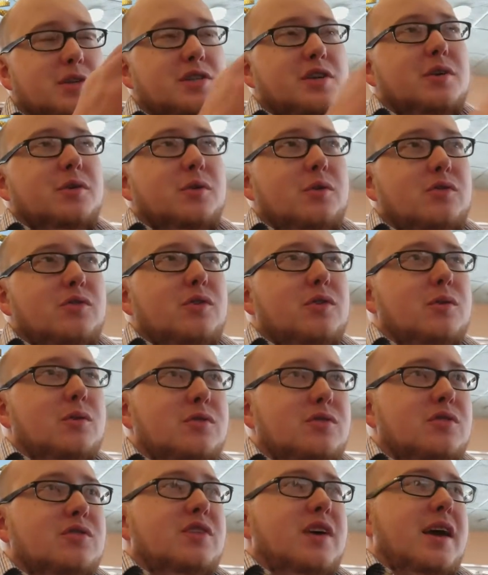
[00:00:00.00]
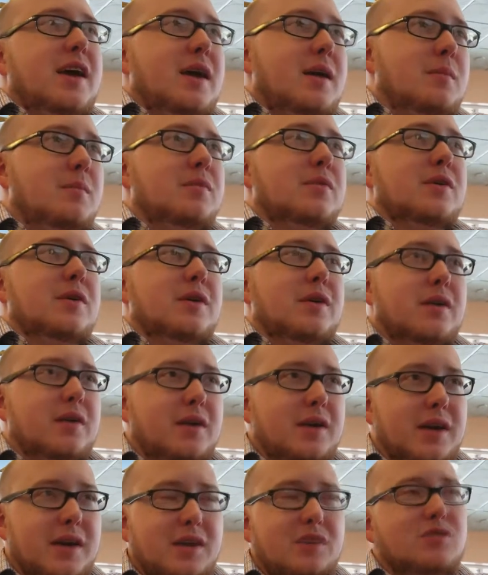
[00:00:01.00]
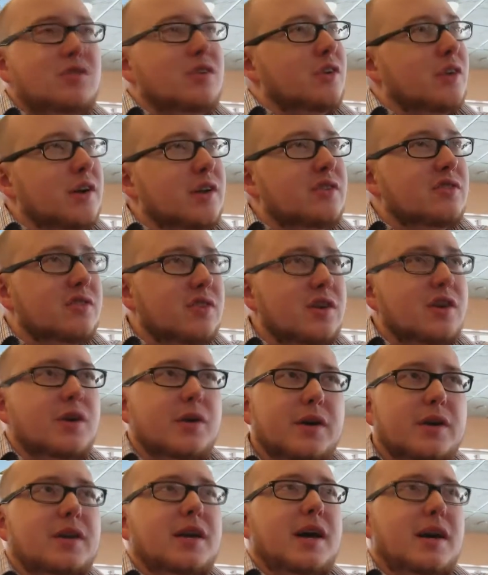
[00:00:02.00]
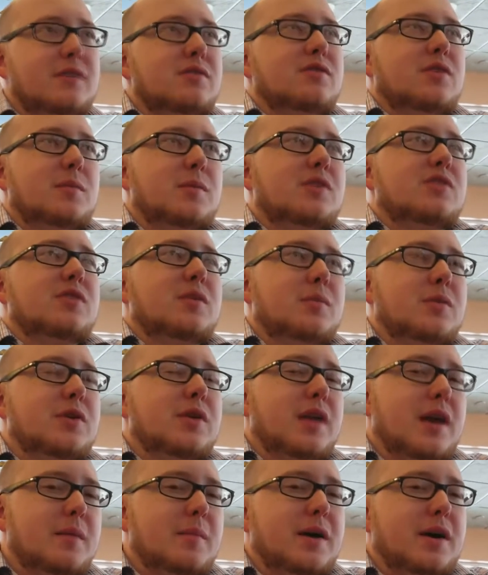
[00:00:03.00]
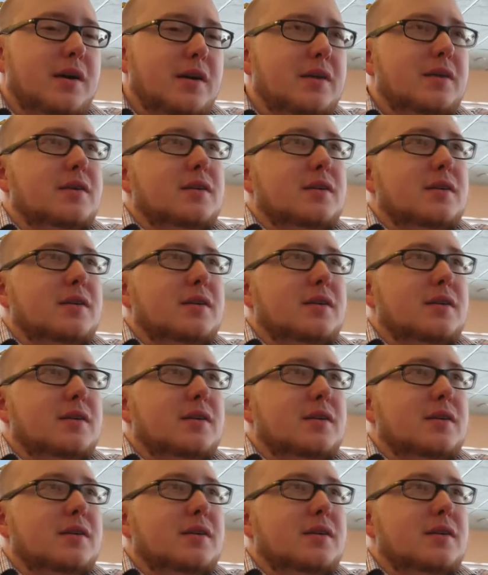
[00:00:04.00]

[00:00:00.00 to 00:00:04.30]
materials you use to tame, the easier it is to do it. Yeah, something similar to that matter.